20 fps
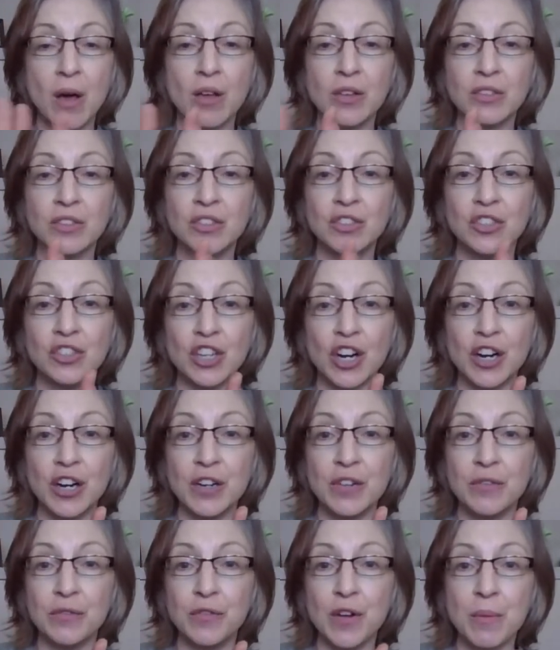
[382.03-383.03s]

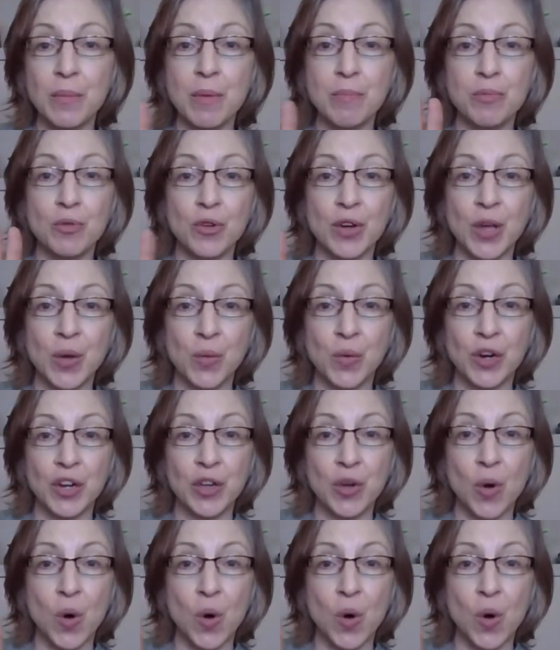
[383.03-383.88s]
start from a point where you